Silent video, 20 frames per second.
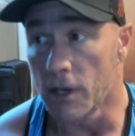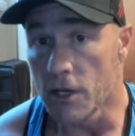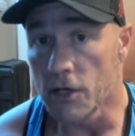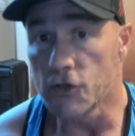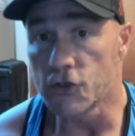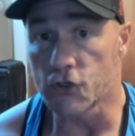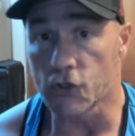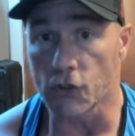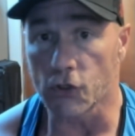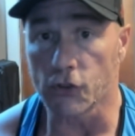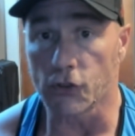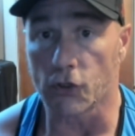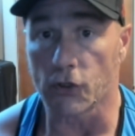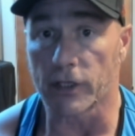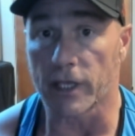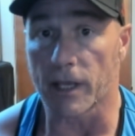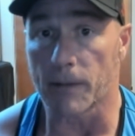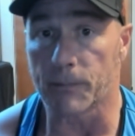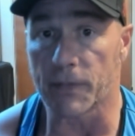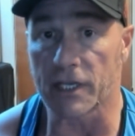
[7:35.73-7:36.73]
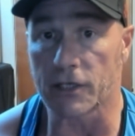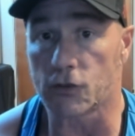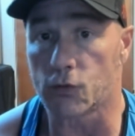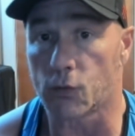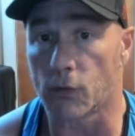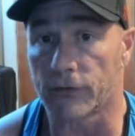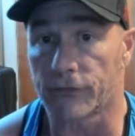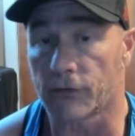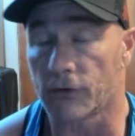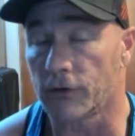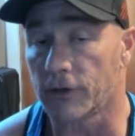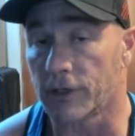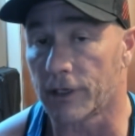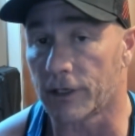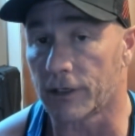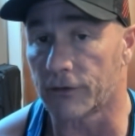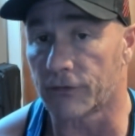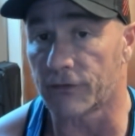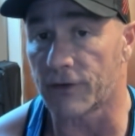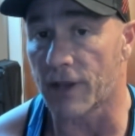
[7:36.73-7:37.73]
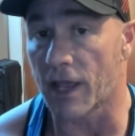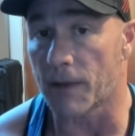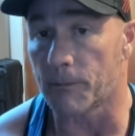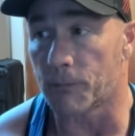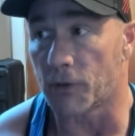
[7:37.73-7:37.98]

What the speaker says: sure you'll get big to a certain extent,